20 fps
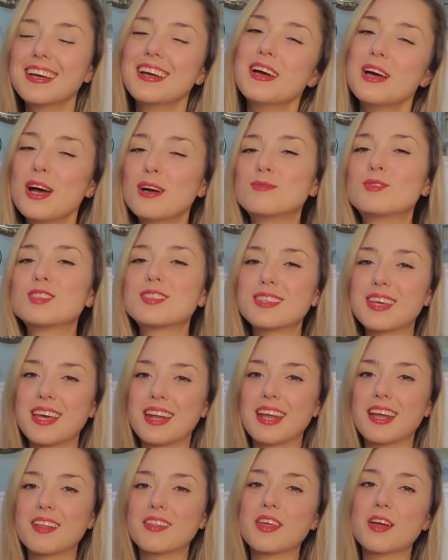I'm just
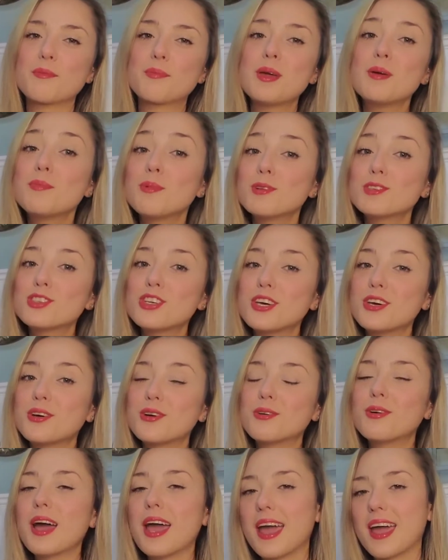kidding. They're people
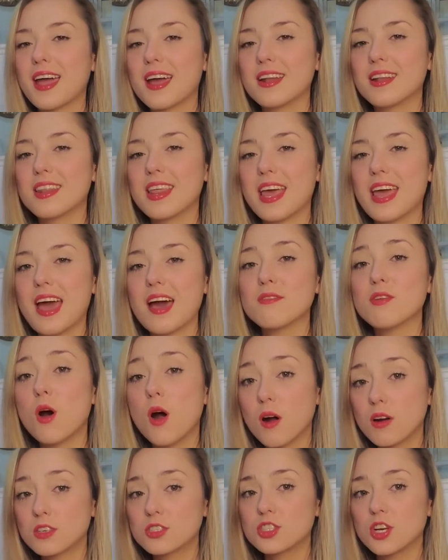too, and they have
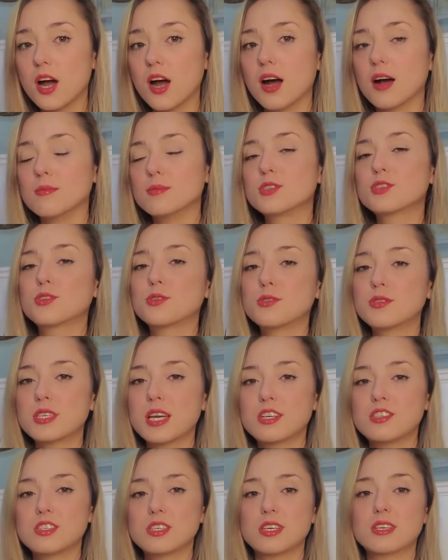hard jobs. Crew
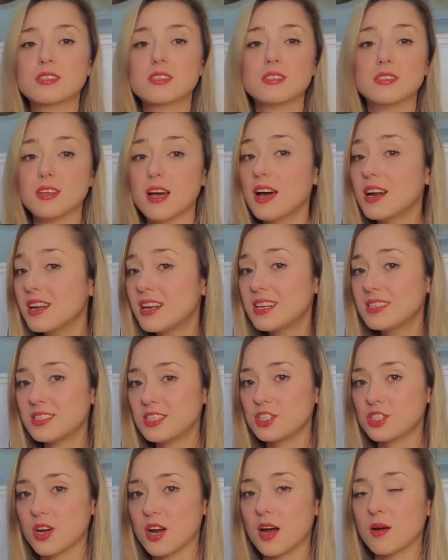scheduling is not an easy
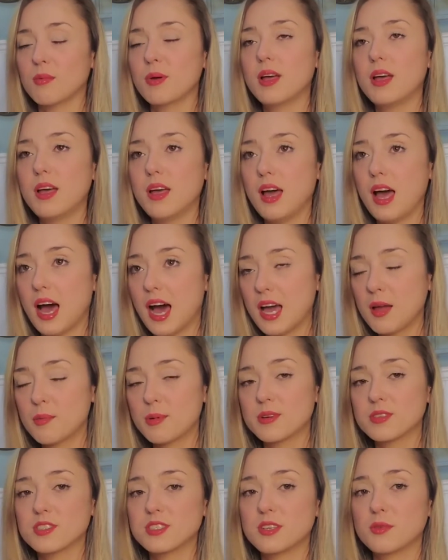job. I
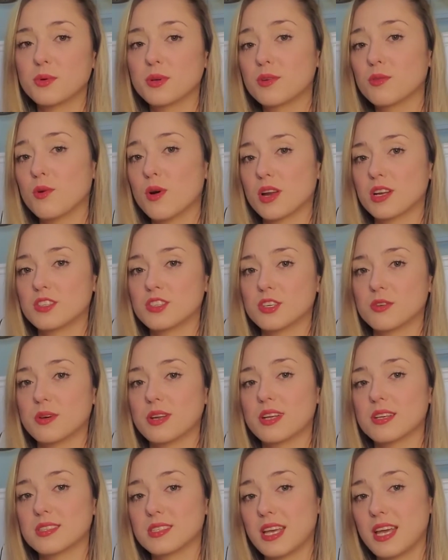personally wouldn't want to do it
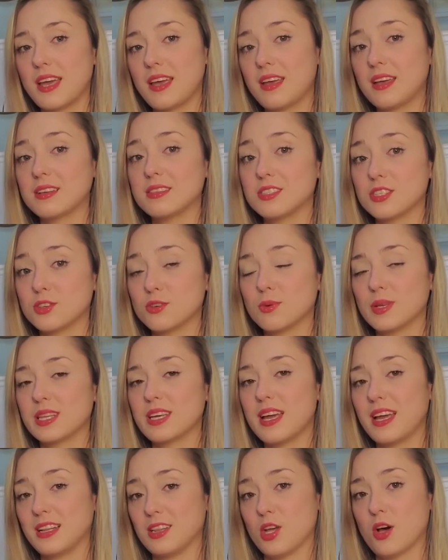because they deal with
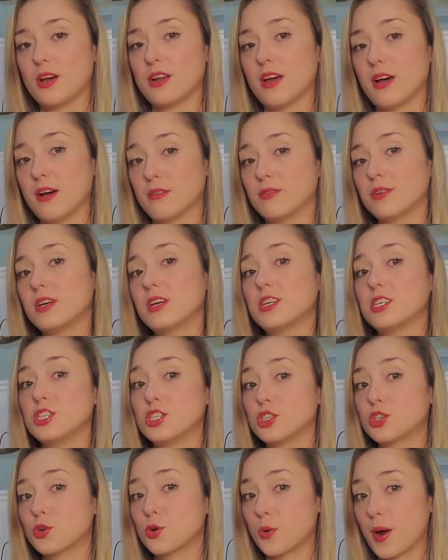a lot of
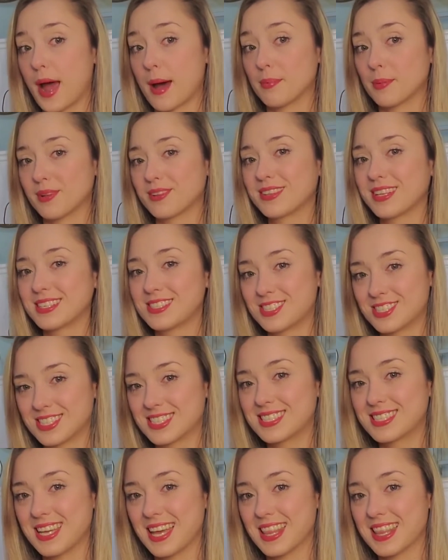crap. Let's
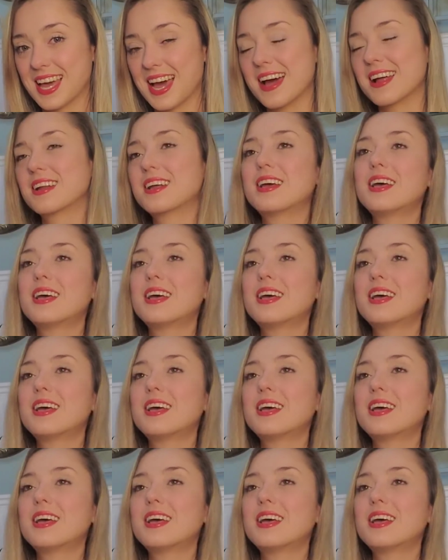just say that.